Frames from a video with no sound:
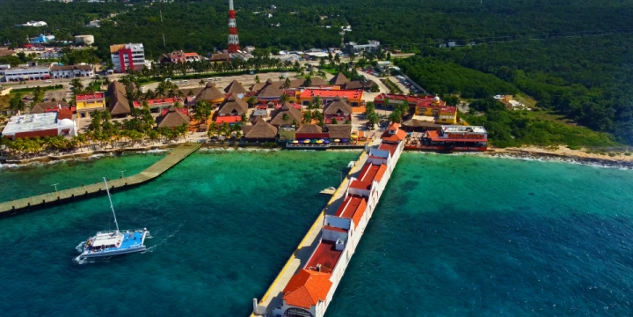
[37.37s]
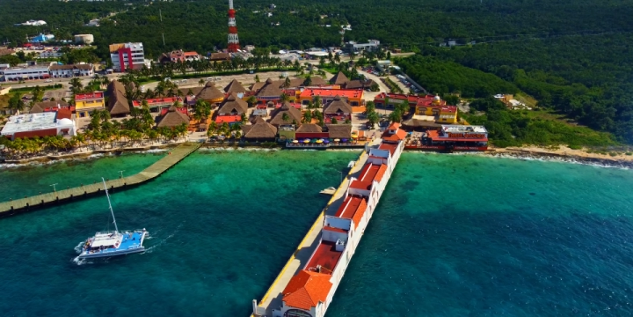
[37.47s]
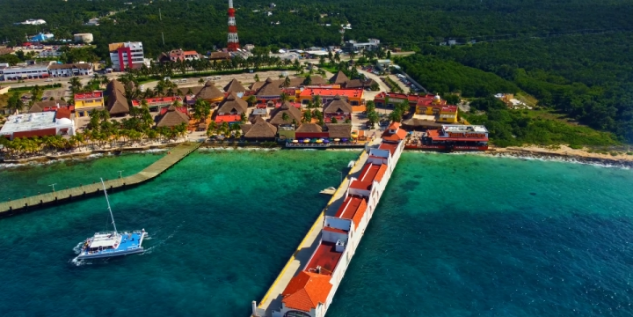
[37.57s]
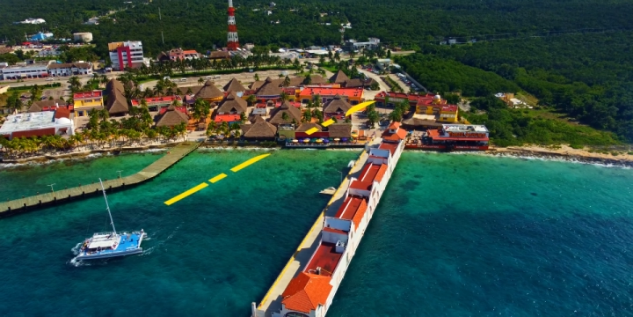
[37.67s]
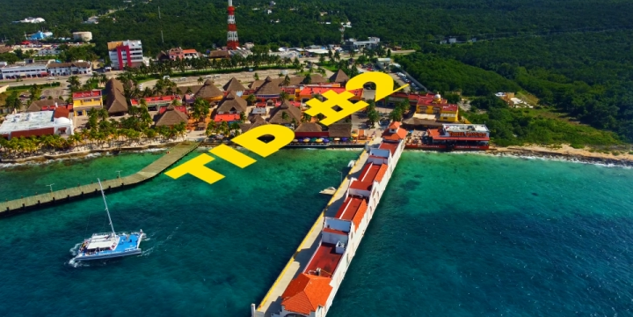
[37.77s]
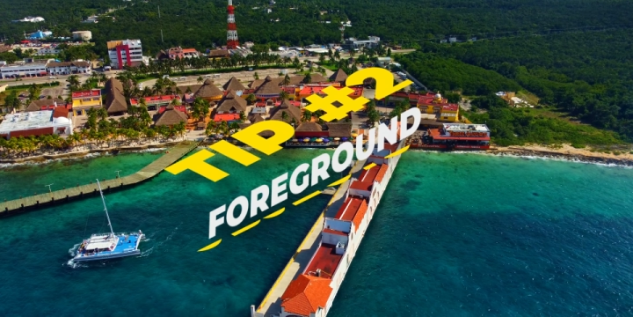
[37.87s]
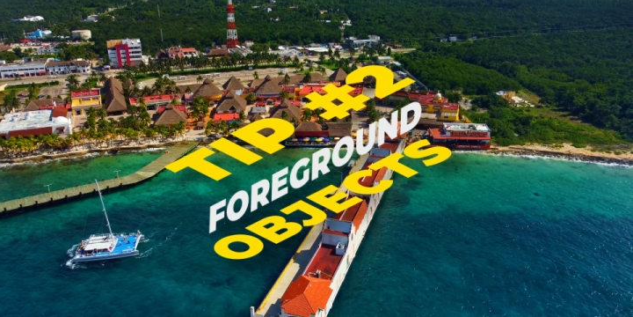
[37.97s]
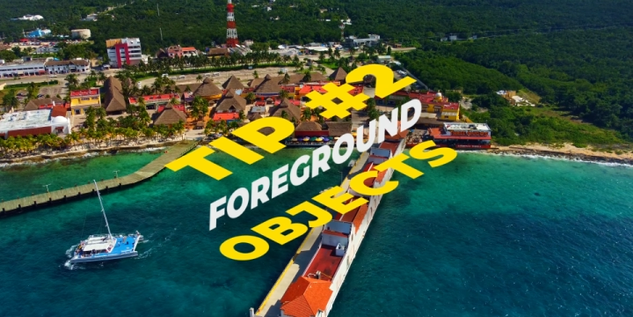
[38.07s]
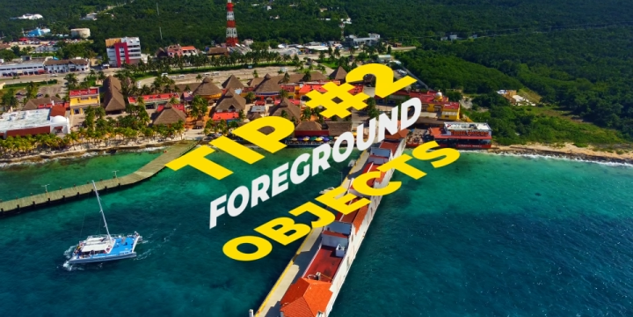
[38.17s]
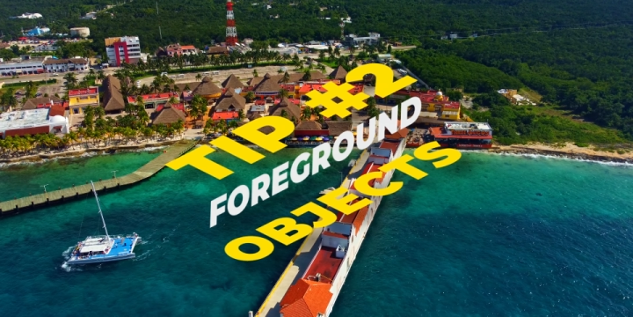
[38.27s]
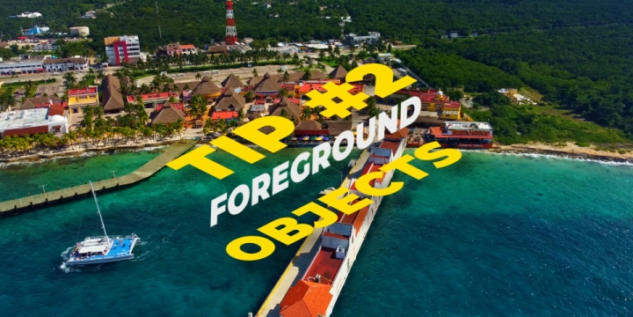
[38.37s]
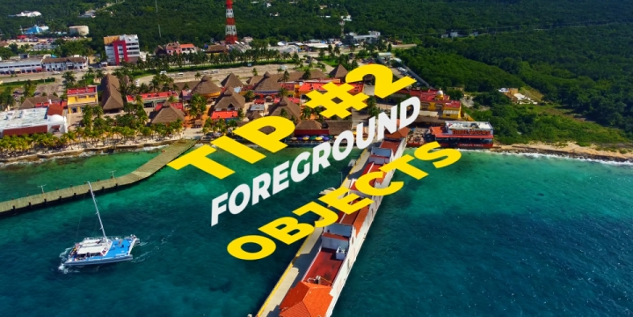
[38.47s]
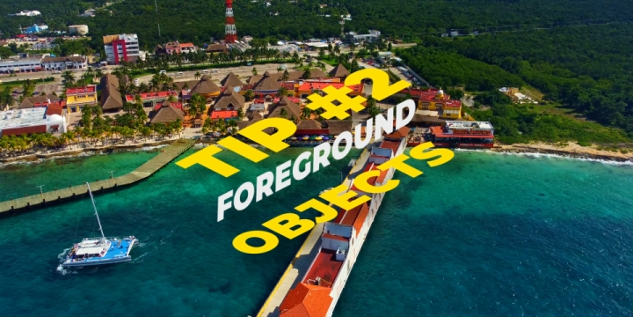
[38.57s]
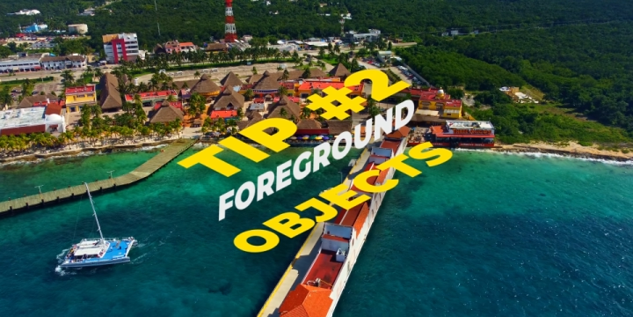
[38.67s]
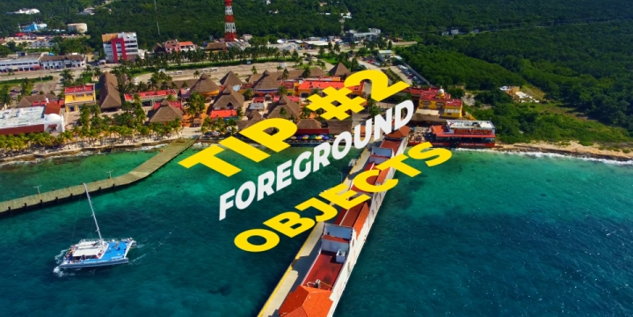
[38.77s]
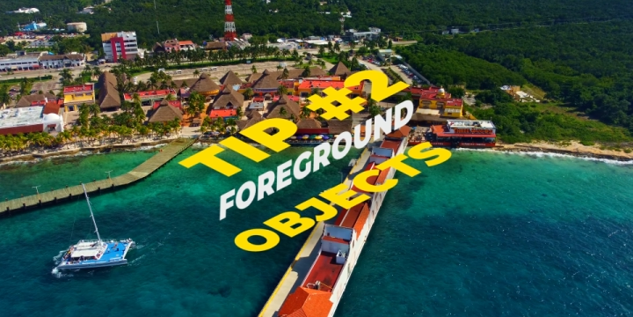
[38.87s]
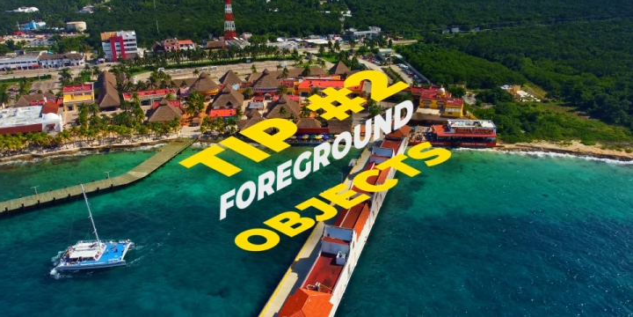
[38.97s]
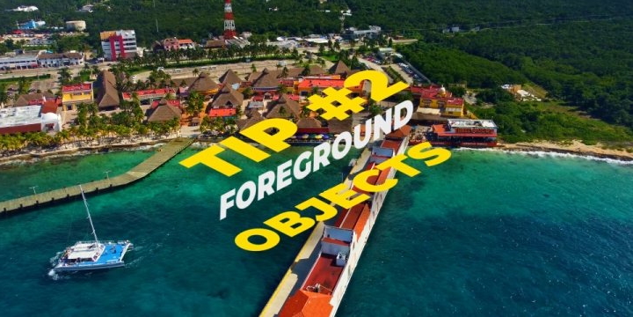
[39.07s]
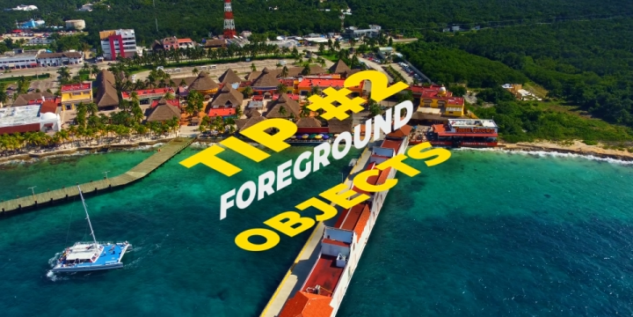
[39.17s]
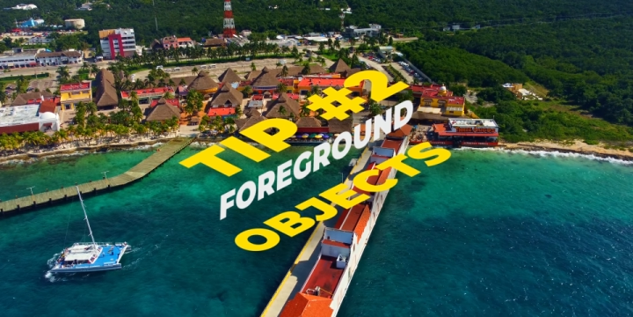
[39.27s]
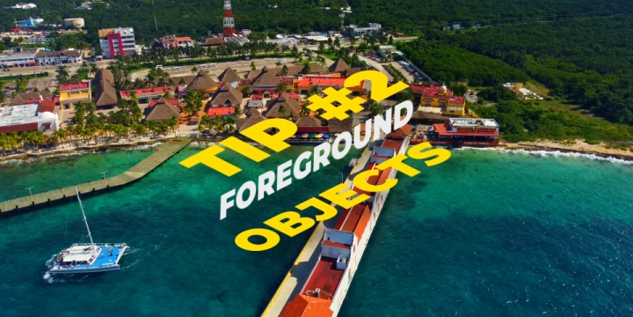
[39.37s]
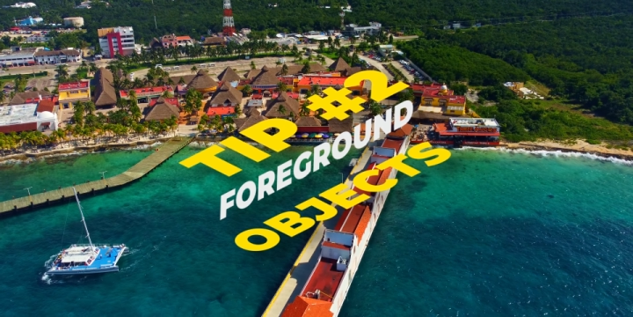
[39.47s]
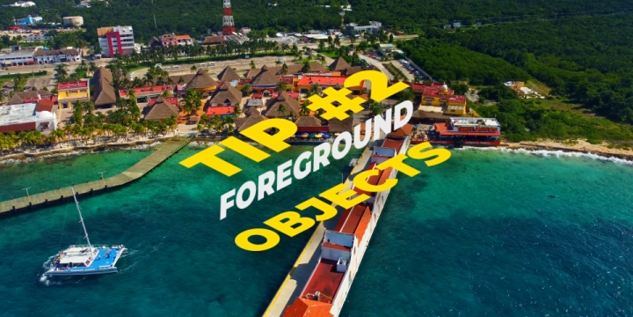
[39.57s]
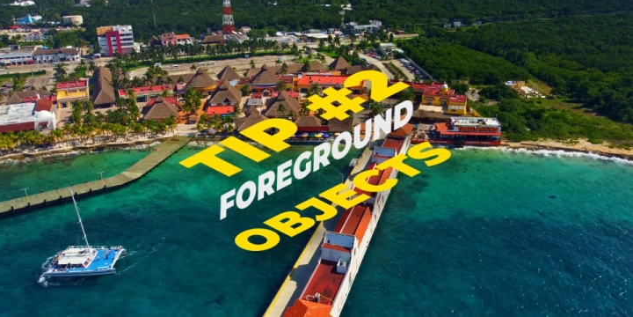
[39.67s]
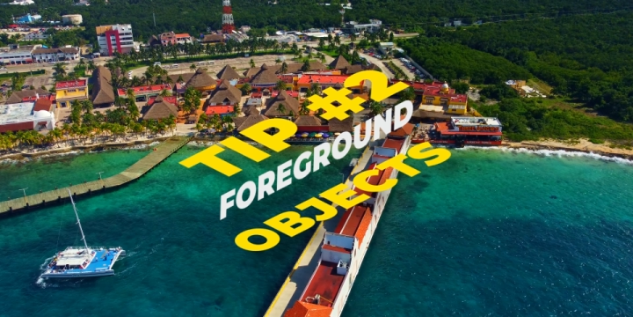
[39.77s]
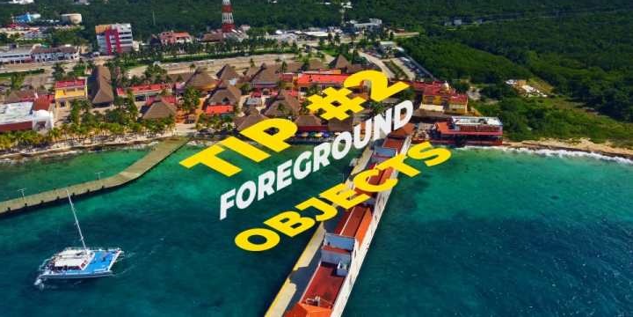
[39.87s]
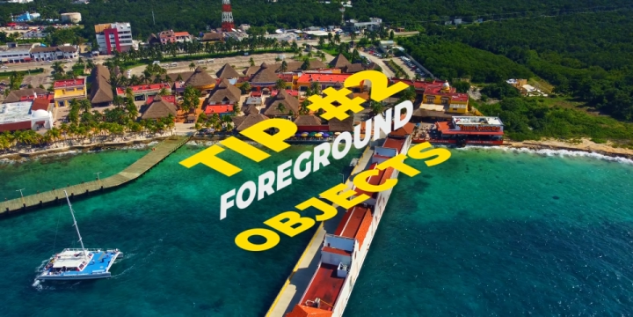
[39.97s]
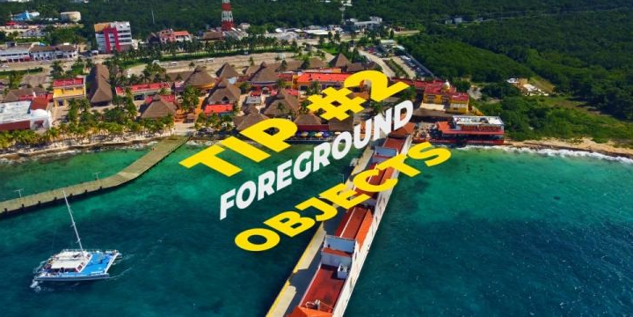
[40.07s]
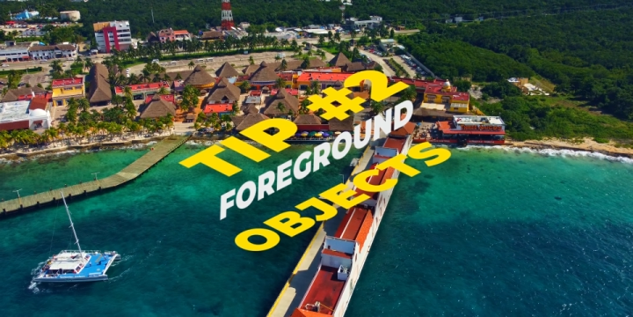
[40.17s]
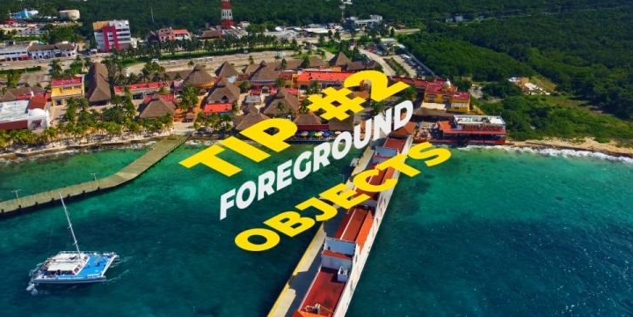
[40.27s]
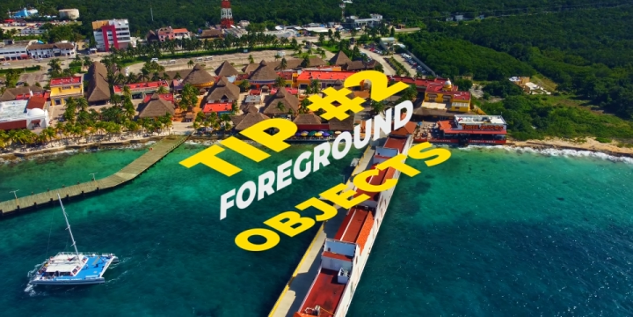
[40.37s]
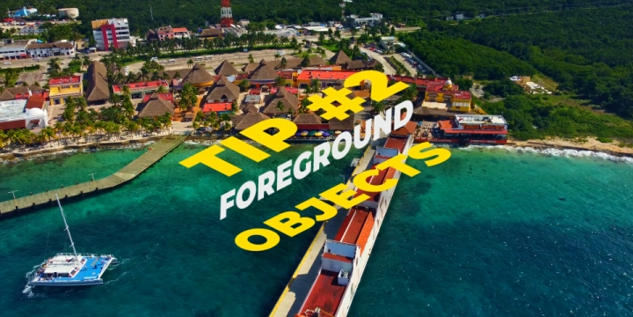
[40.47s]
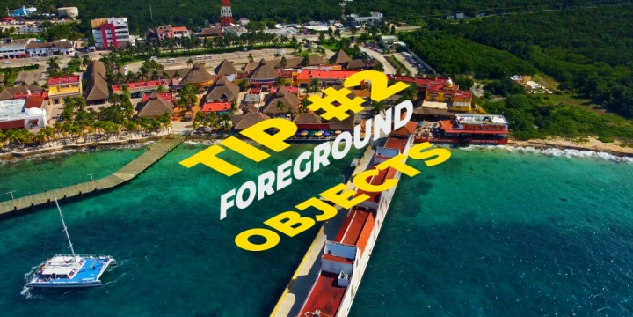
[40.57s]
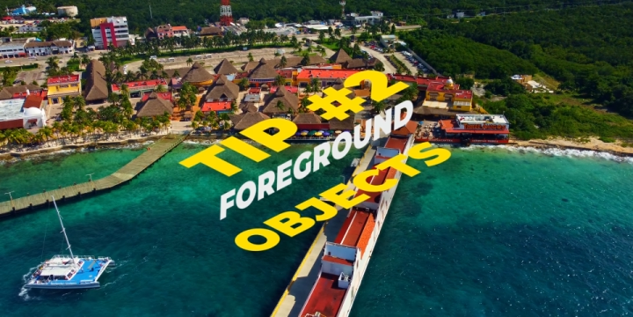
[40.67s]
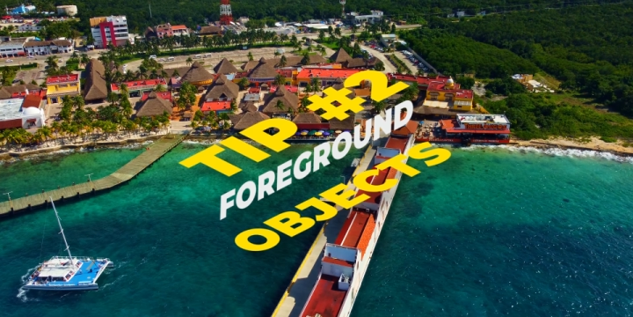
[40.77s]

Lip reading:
No face is visible, so there are no lips to read.